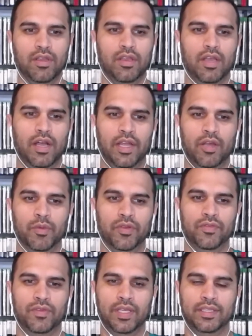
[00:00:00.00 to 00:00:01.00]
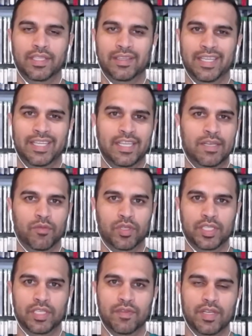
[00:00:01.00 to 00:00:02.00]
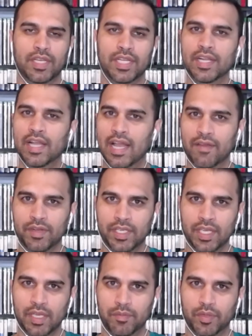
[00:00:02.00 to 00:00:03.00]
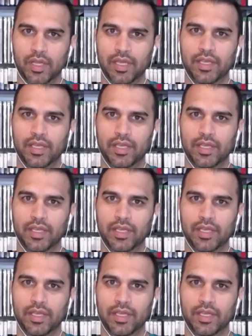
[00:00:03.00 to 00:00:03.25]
I almost think that they didn't really even need to have an EA Play.